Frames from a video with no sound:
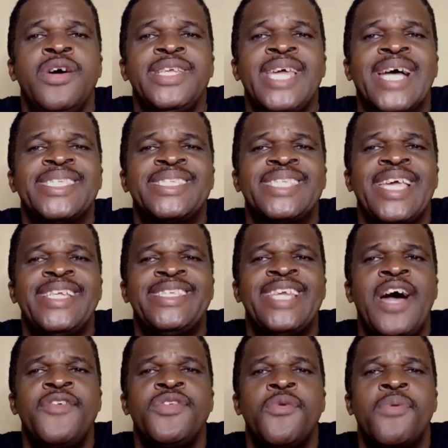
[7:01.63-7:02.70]
has set
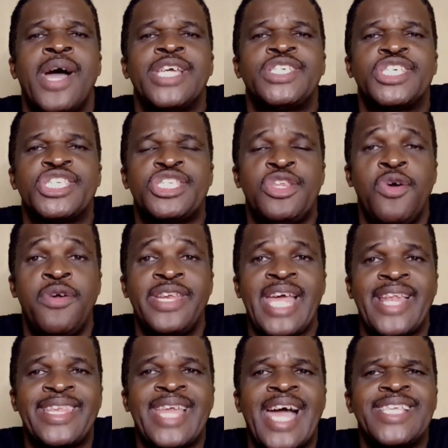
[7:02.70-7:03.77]
down a righteous law
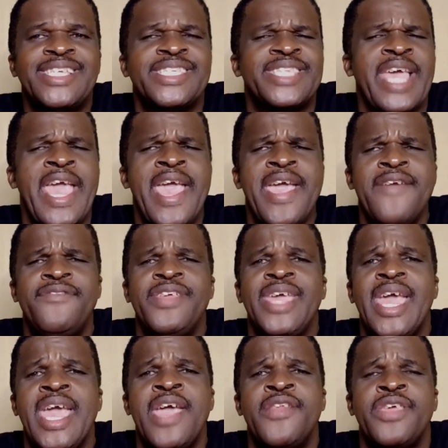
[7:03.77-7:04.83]
that touches
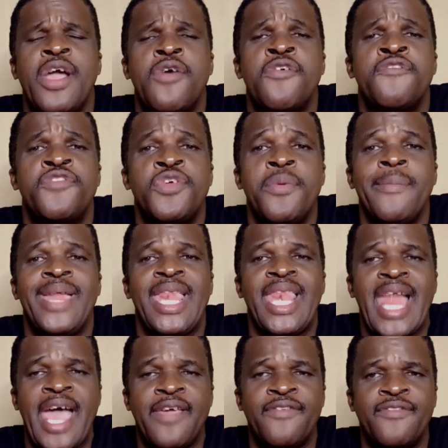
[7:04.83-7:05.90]
every area of human
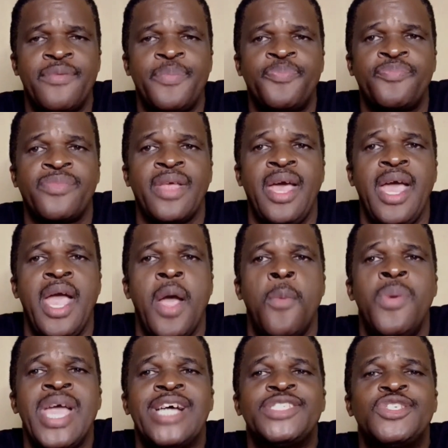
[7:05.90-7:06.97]
life.
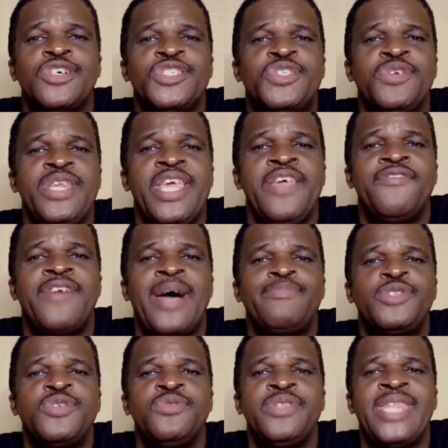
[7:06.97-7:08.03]
We are taught to live
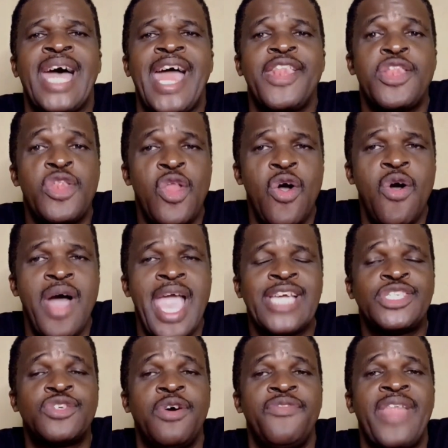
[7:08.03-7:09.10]
up to that law,
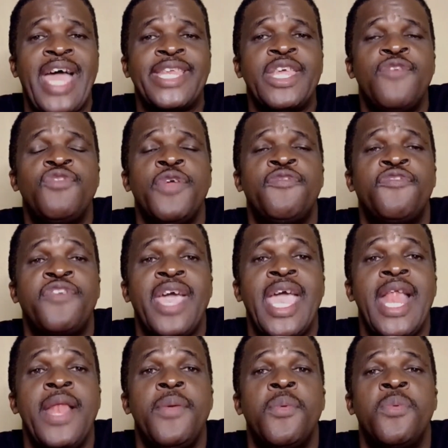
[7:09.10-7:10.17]
and told that if we
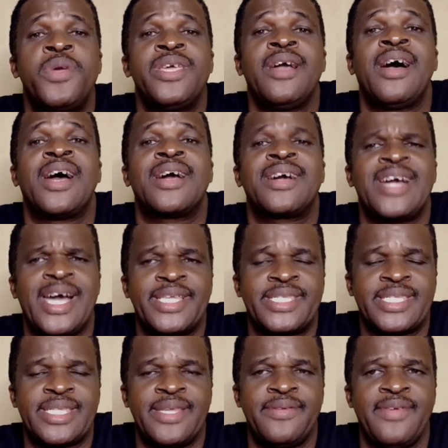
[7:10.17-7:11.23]
fail, we are cursed.